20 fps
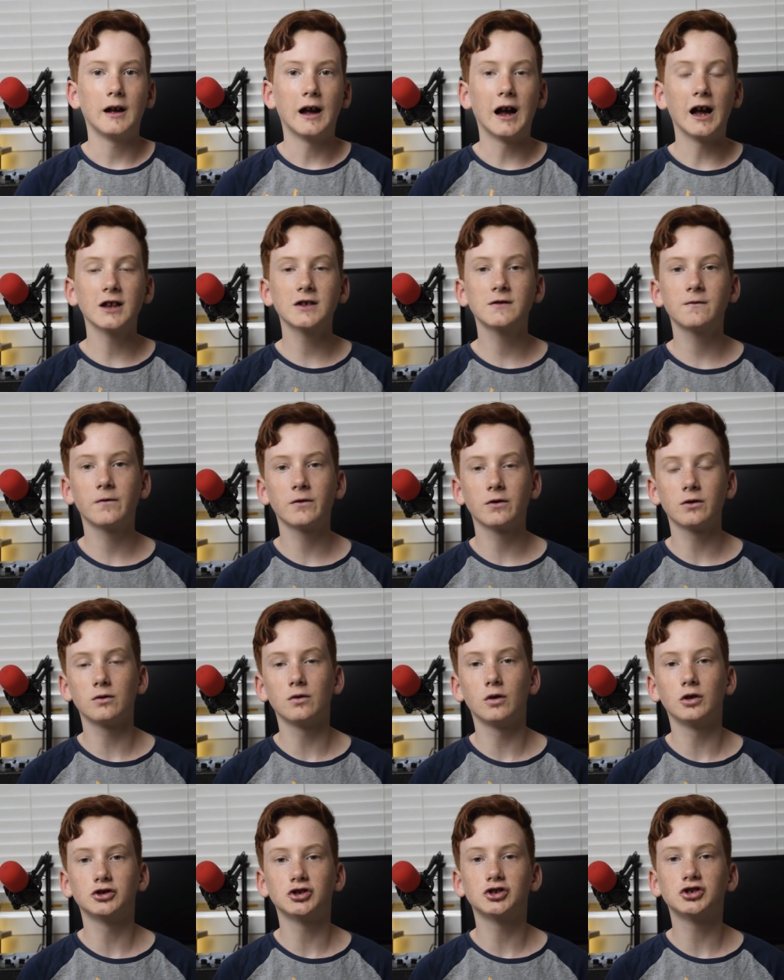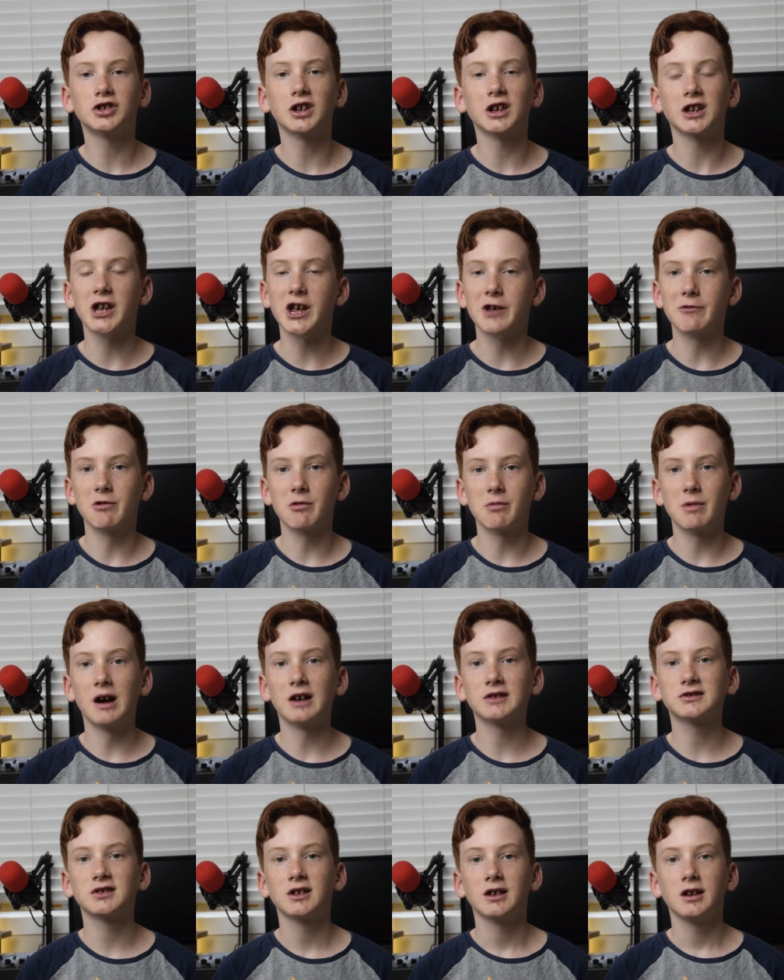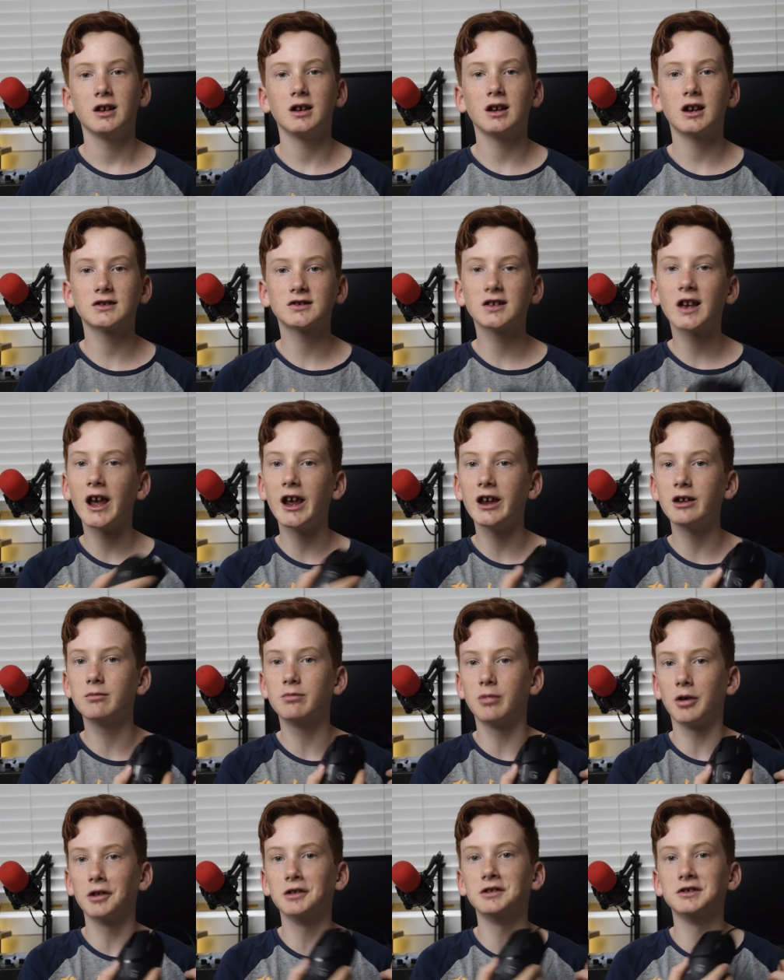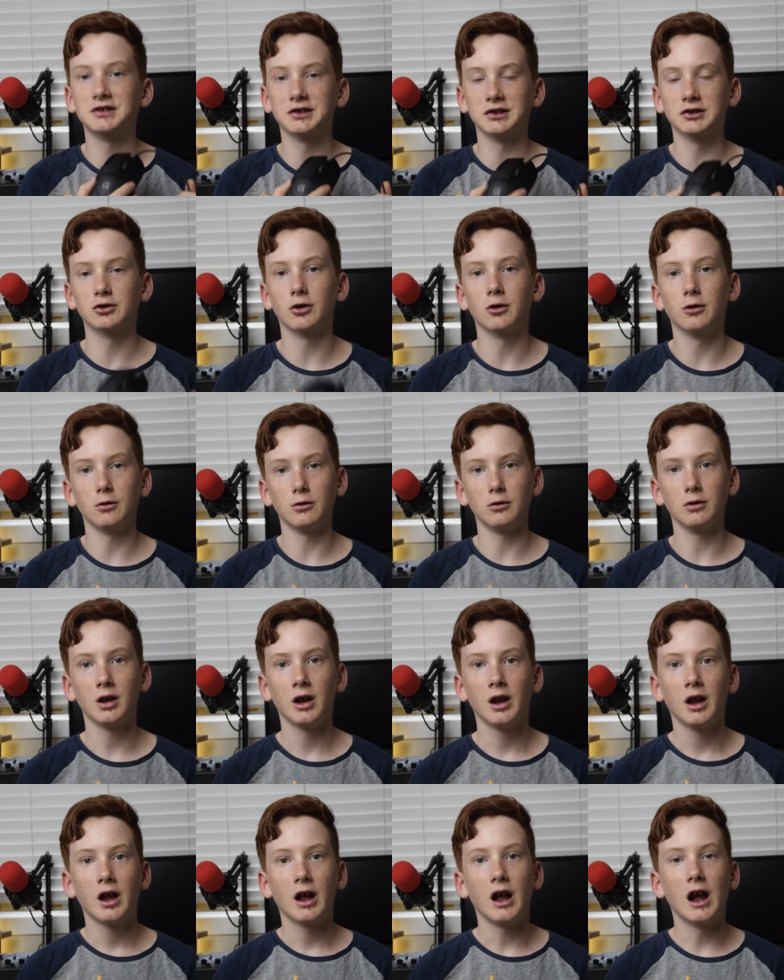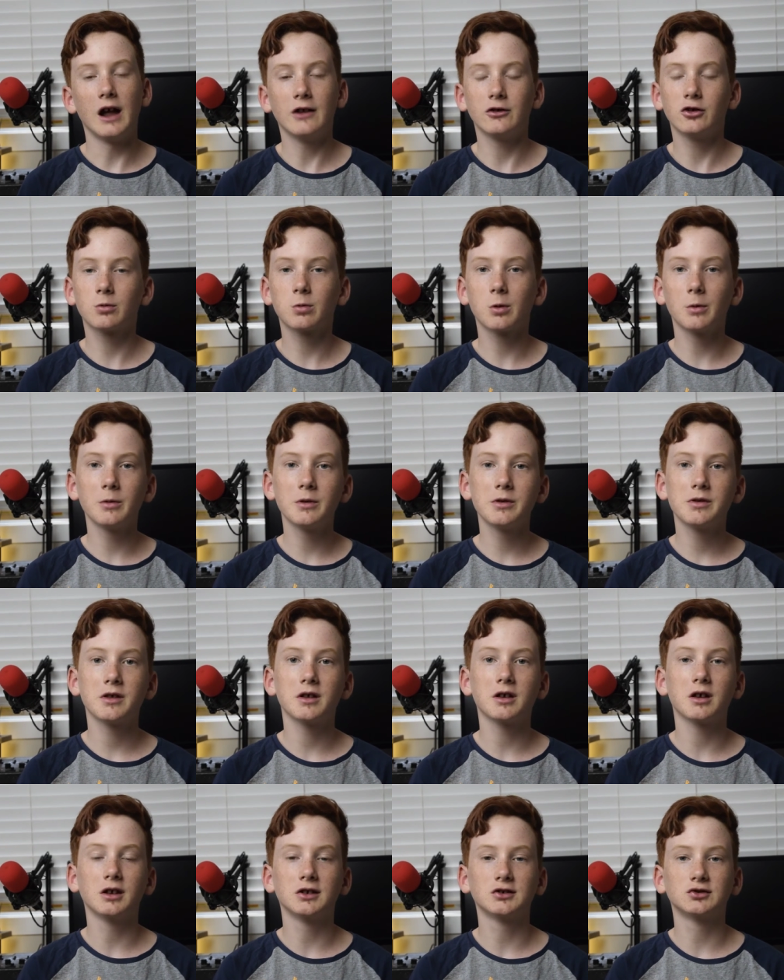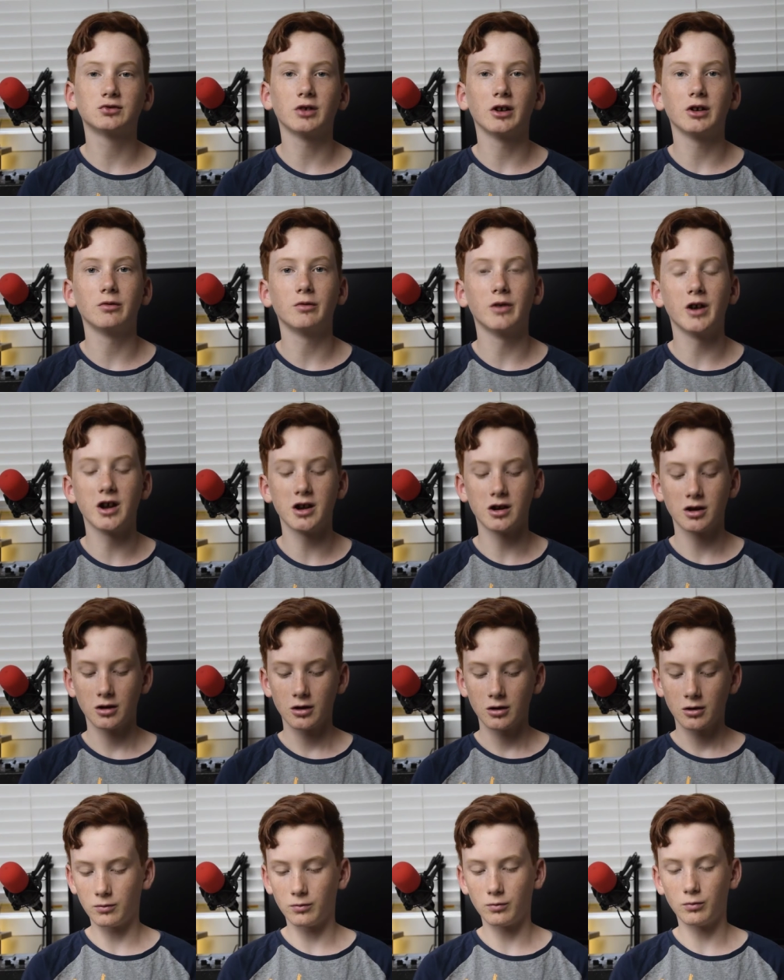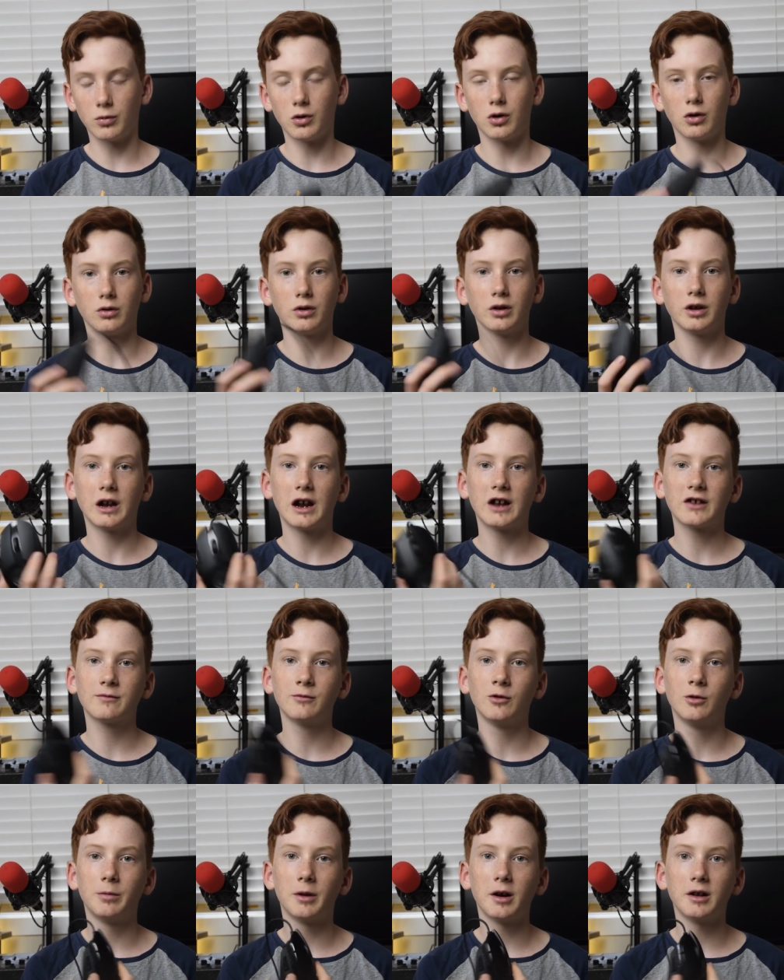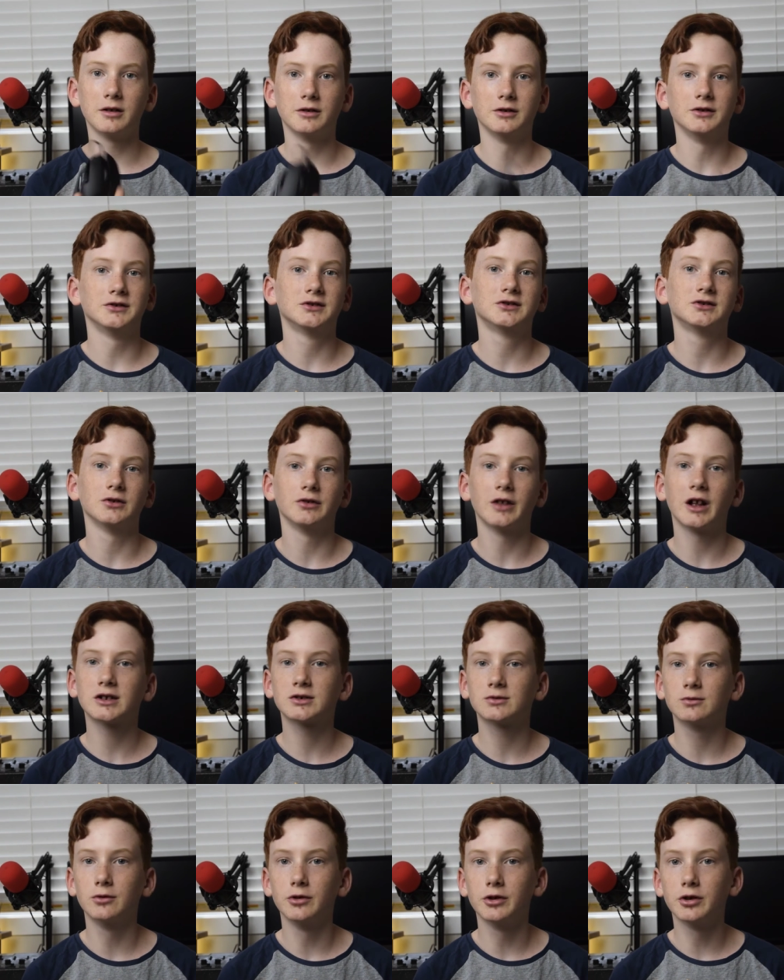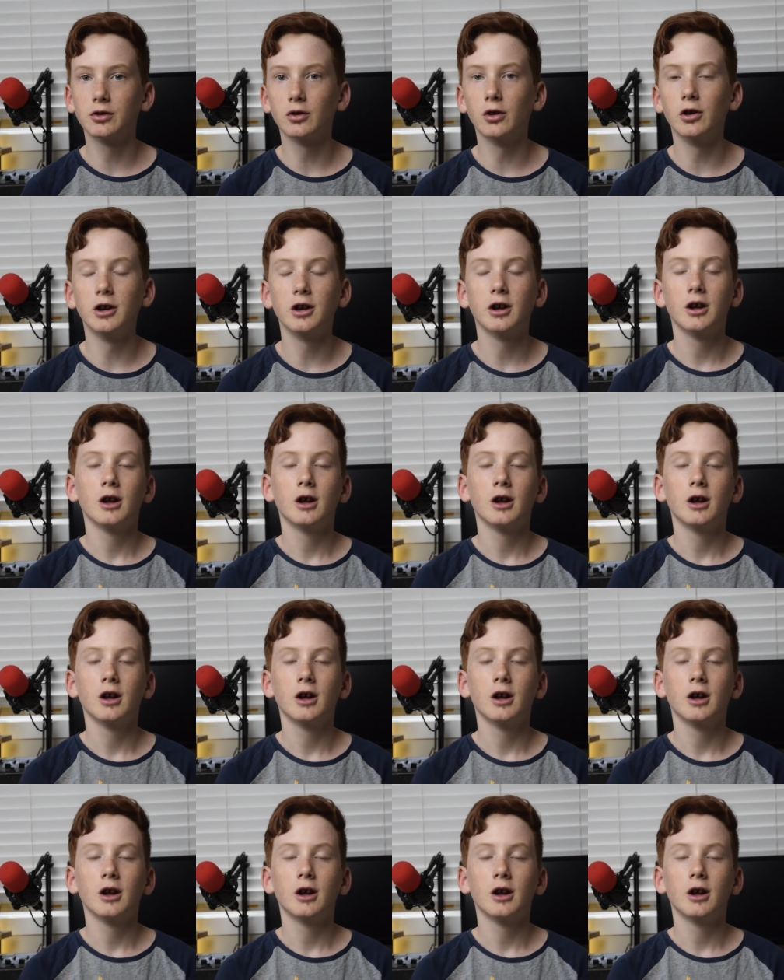As for the Logitech gaming mouse, it has 8 buttons in total, and you're probably thinking straight away, well, it has more buttons, so that's really good.